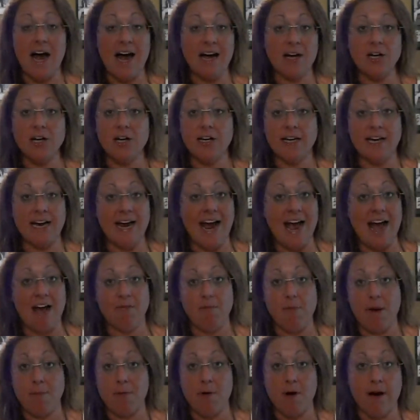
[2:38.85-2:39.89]
I couldn't get
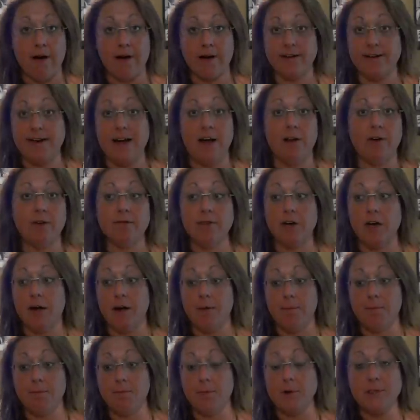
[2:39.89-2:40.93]
half my product out
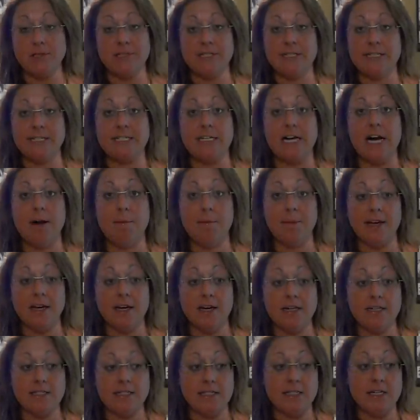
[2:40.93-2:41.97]
most of the time
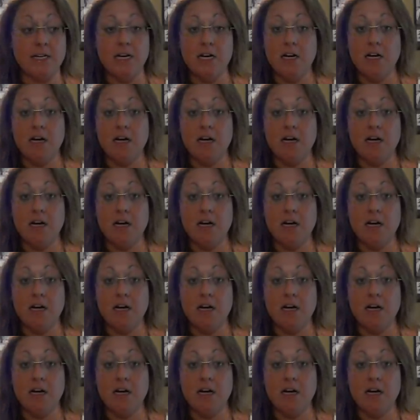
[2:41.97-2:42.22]
because